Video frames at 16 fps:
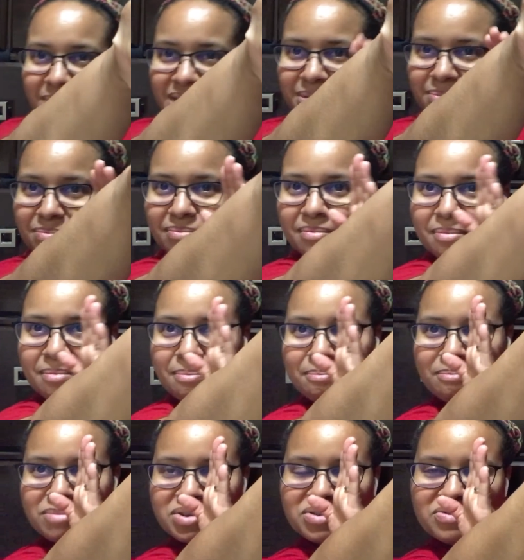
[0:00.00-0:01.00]
me
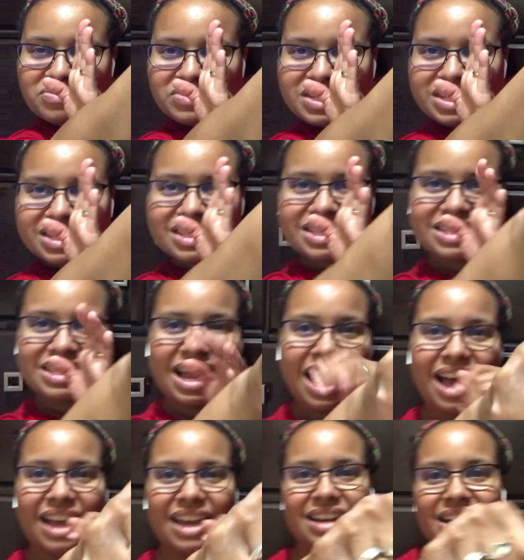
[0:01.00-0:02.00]
move to the
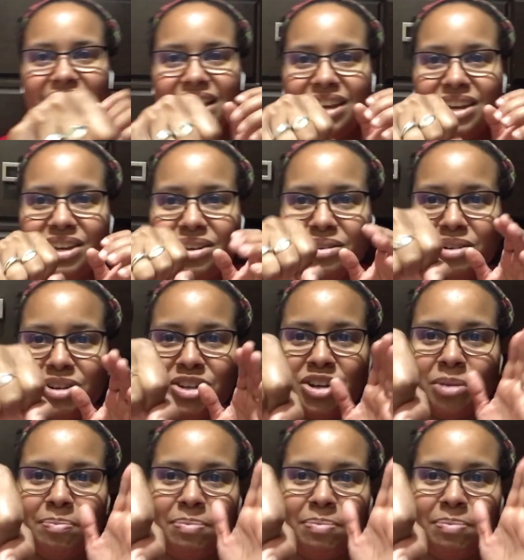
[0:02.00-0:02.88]
side. You're